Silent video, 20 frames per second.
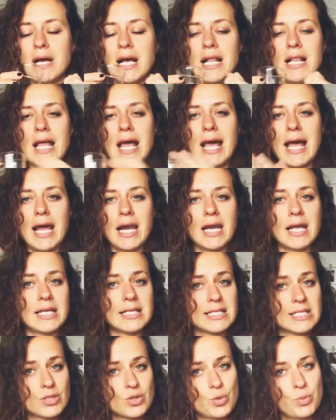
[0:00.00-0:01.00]
and it's
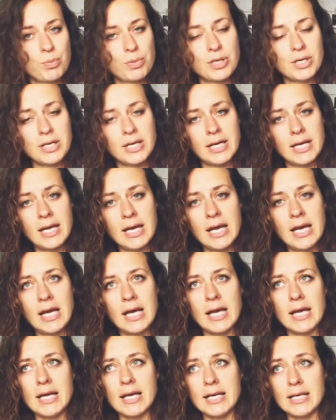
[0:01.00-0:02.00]
super
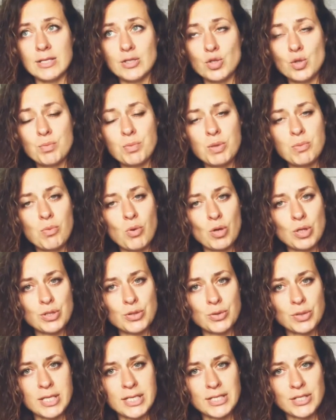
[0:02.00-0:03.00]

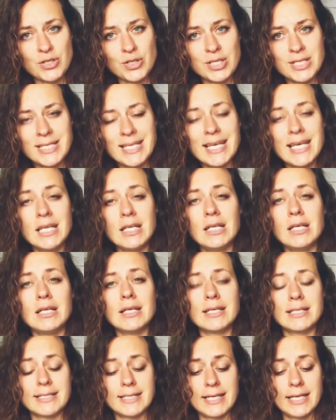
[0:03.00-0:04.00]
moisturizes skin.